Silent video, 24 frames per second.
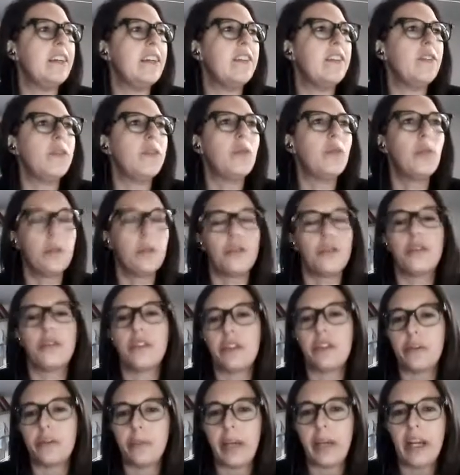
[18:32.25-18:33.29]

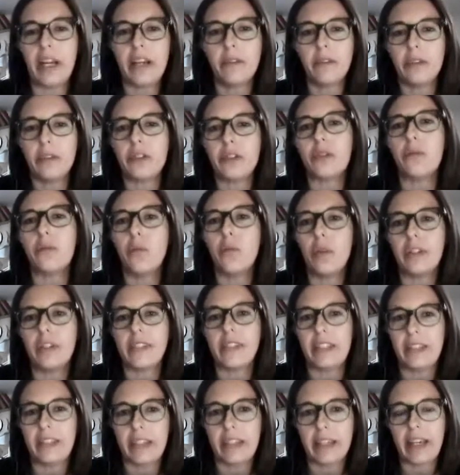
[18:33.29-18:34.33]
Ursus spereus was
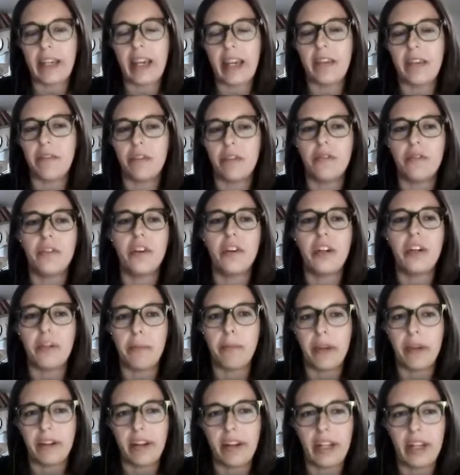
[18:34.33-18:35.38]
in the cave for
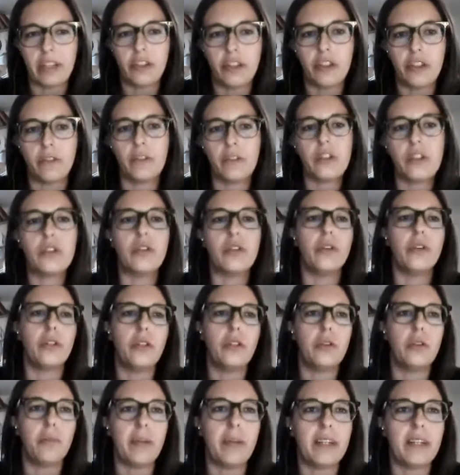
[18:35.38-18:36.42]
hibernation, so
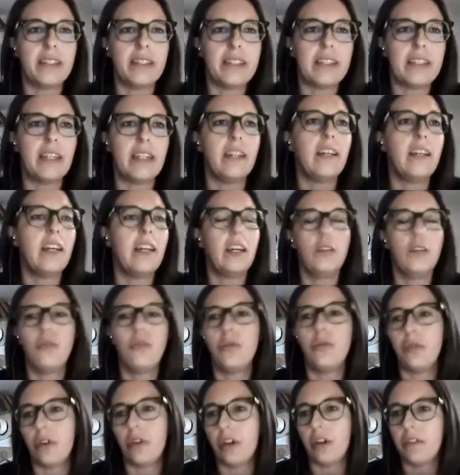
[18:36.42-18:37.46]
humans do
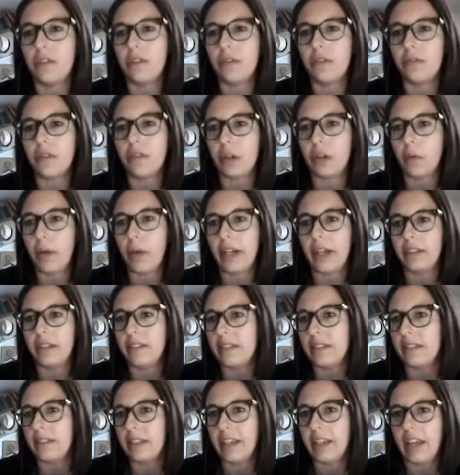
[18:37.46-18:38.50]
not frequent
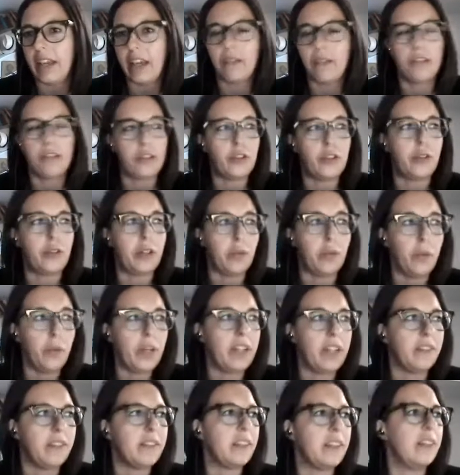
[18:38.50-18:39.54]
the cave during
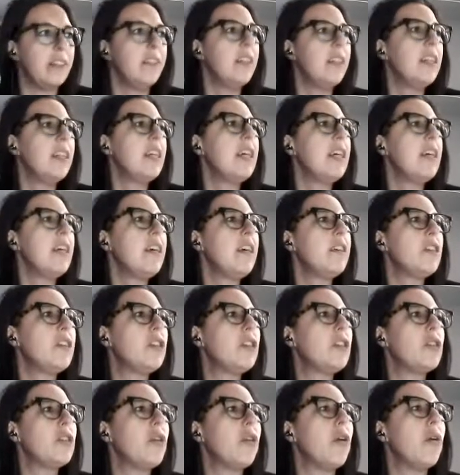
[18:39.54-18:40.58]
winter.
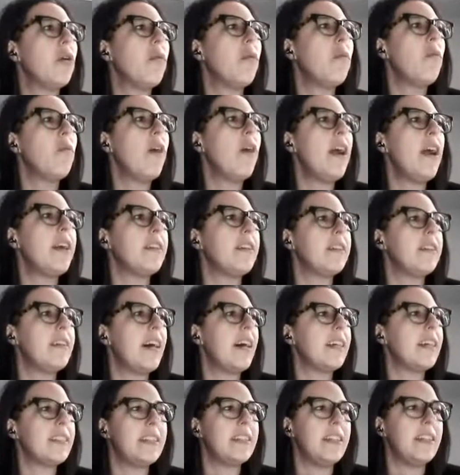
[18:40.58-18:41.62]
So where
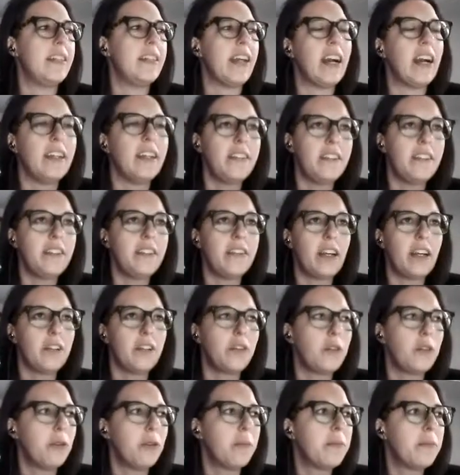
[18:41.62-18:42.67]
does the Neanderthal
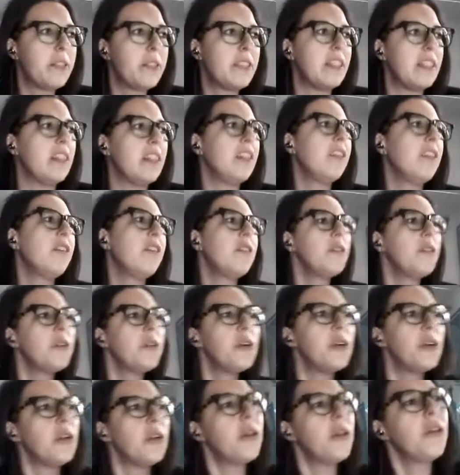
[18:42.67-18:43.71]
groups
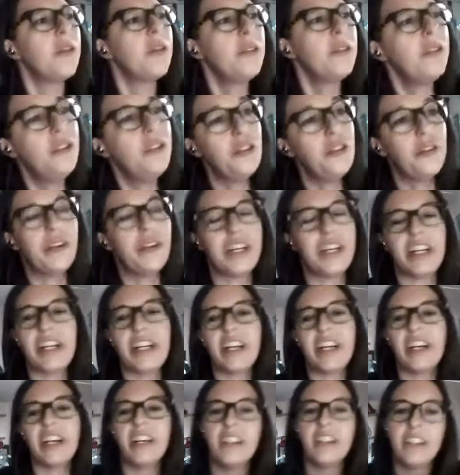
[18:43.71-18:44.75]
go during
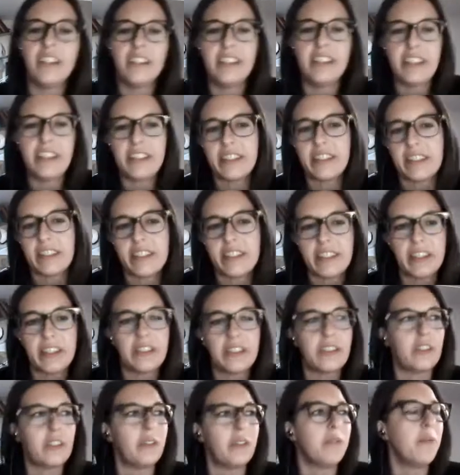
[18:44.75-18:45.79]
this
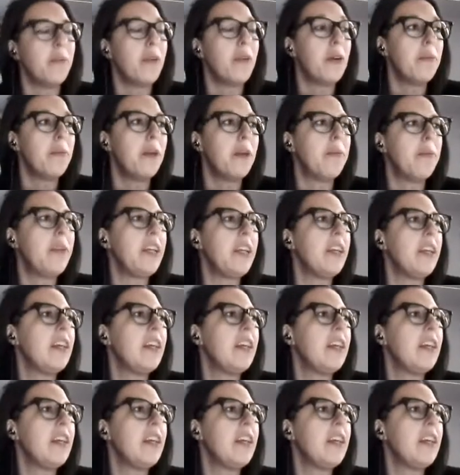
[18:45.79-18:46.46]
season? Probably